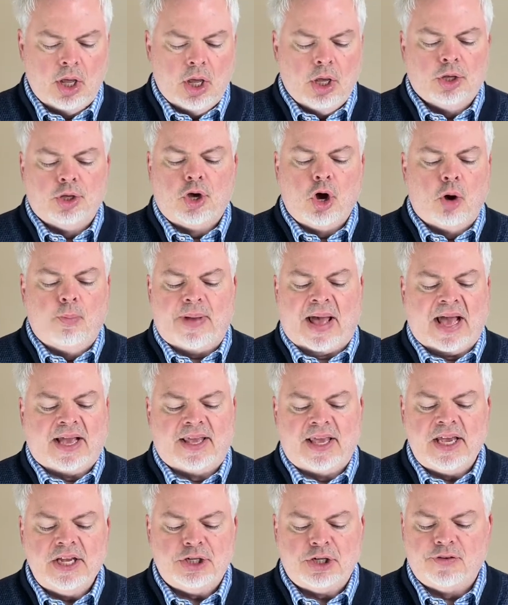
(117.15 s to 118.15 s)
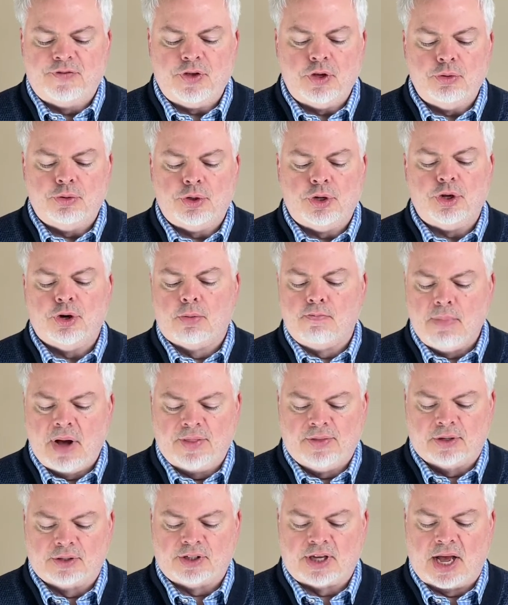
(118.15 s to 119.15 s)
"Go back, each of you, to your
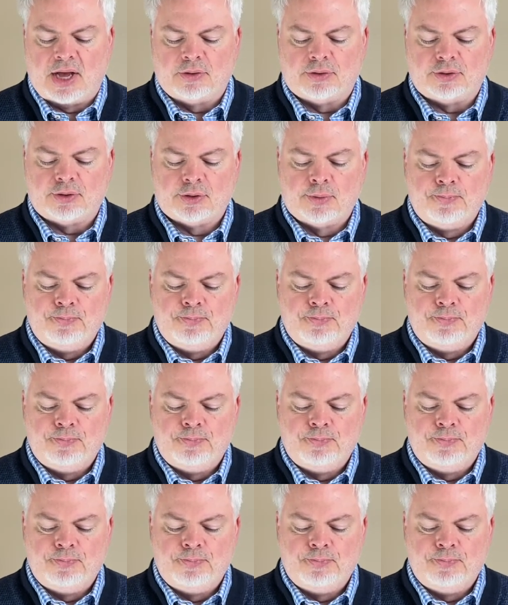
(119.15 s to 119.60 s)
mother's house.